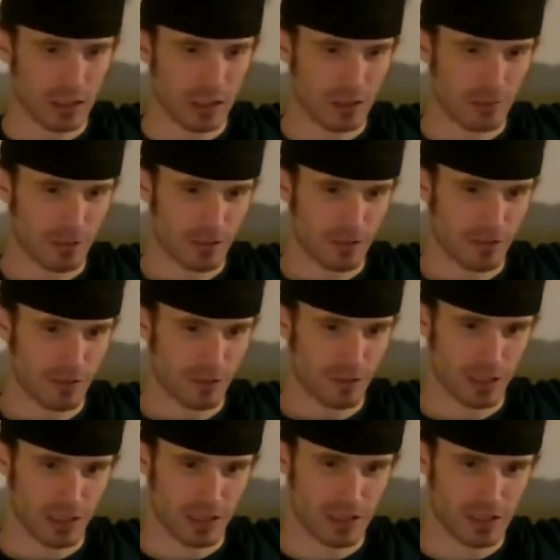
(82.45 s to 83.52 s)
Um, I feel
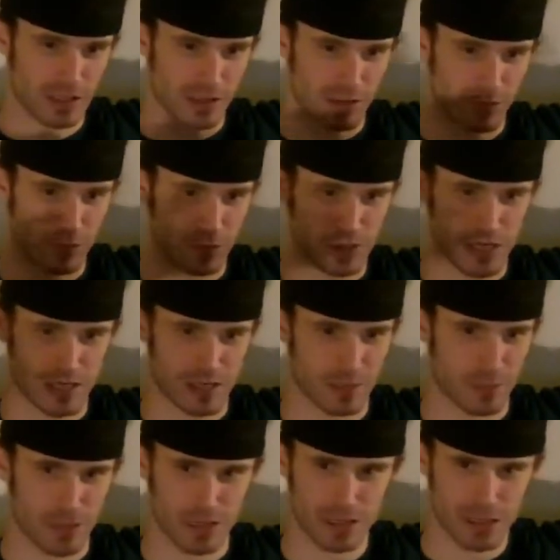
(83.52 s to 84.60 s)
that it almost has a
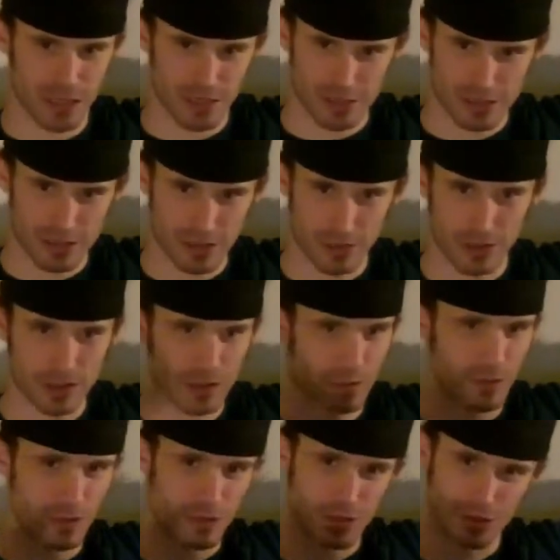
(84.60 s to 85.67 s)
mint taste to it,
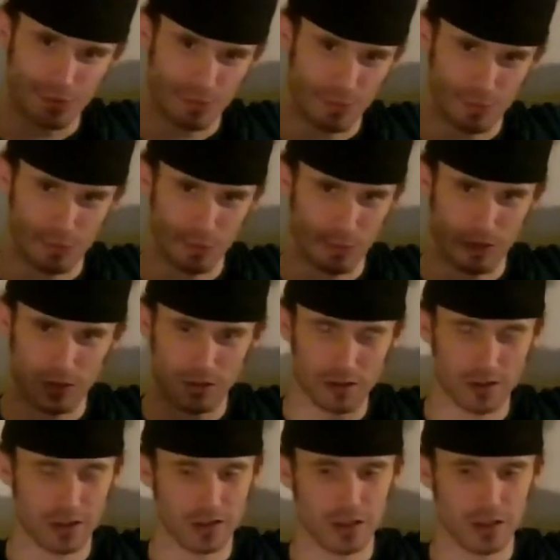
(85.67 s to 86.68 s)
which is real weird.